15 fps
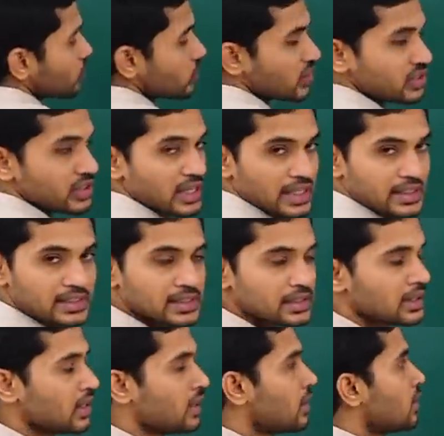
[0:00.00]
through this lens
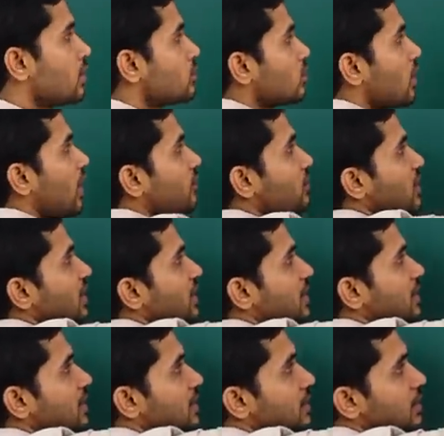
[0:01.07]
so after
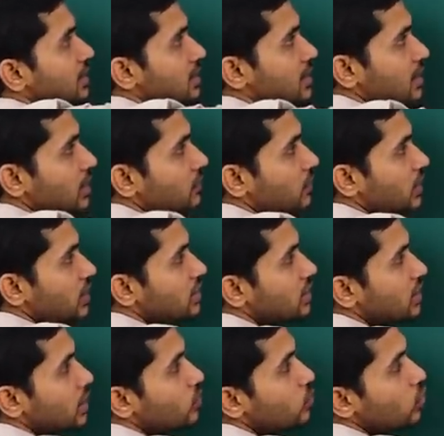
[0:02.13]
reaching this surface
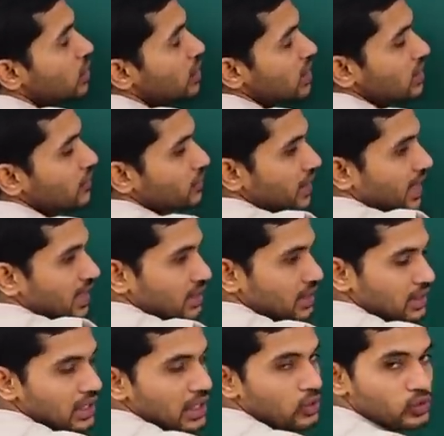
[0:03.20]
it won't refract
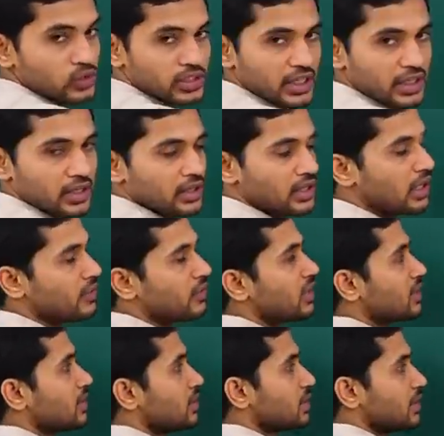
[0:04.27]
outside it
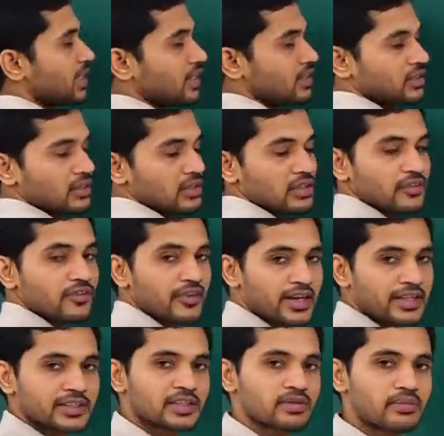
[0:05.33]
will get
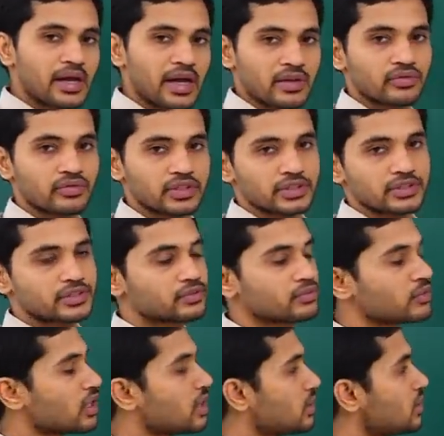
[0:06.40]
reflected backwards
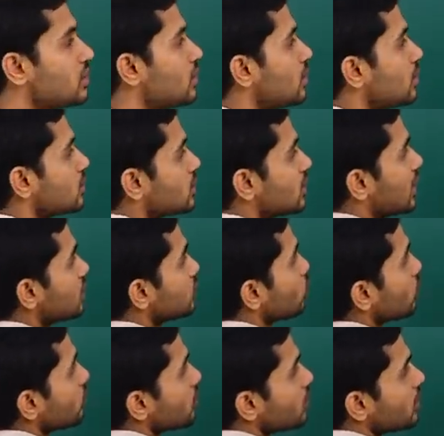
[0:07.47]
clear so that is
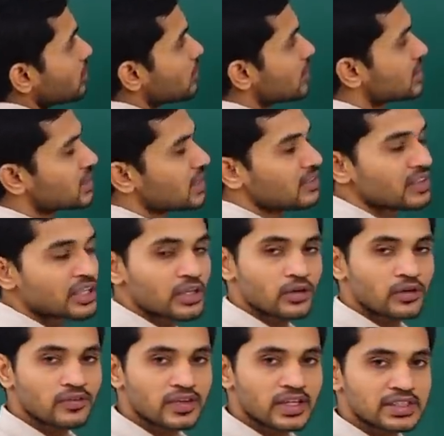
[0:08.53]
what we mean by silvering
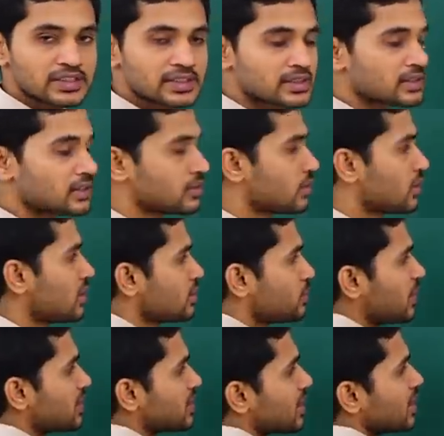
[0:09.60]
of lens so it is
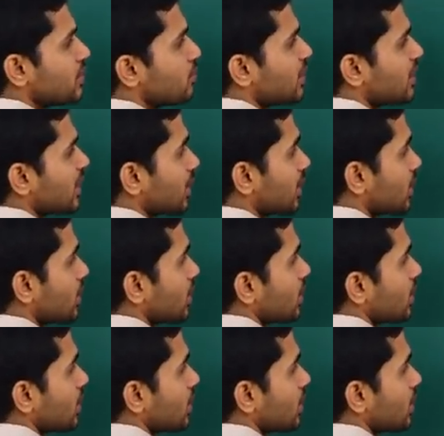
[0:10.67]
basically mirroring